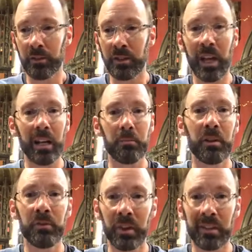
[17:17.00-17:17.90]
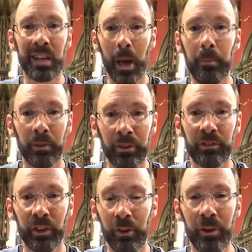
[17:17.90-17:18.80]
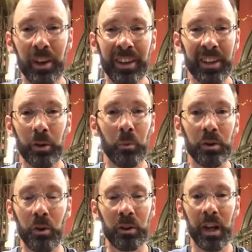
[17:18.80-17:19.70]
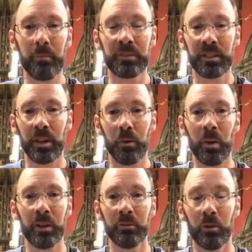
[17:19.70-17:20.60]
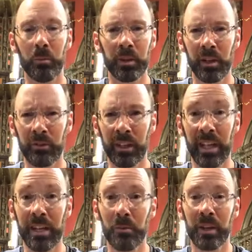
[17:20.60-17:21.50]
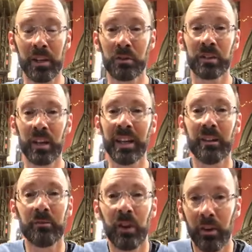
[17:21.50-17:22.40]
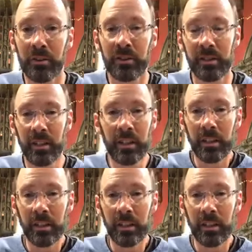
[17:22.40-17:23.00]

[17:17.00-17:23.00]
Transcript: daily briefings happen. So, you know, we're not kept well informed. I don't think anyone is in advance.